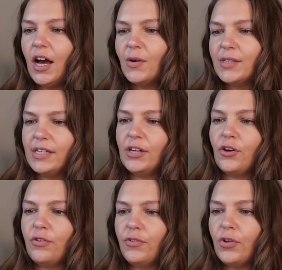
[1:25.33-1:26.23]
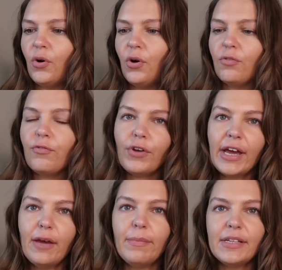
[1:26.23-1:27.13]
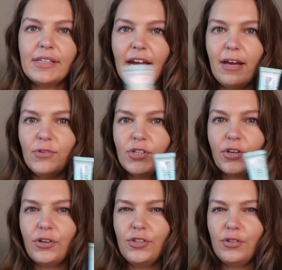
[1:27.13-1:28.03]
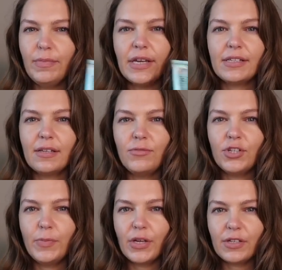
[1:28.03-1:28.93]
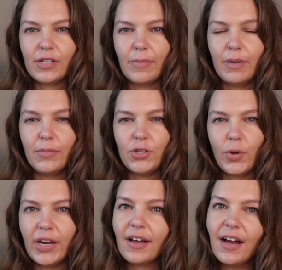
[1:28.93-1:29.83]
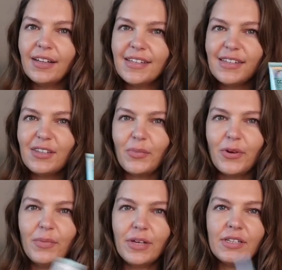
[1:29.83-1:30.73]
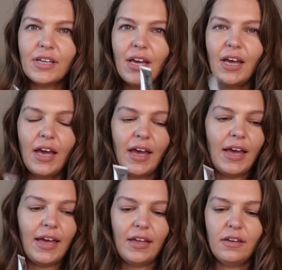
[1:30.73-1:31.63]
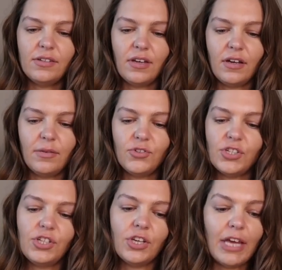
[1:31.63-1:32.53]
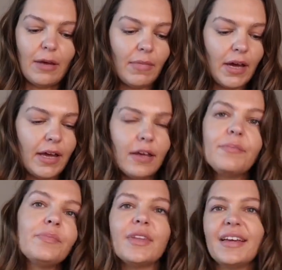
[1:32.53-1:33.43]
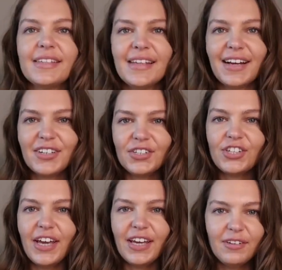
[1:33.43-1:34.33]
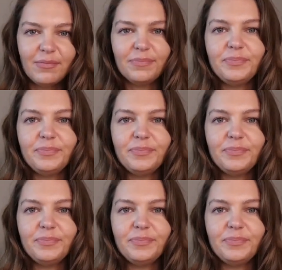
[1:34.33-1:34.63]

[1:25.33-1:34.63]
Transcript: I would say go for the oil free. But today I'm just going to mix them just because I'm in between colors at the moment, and just to get my exact shade.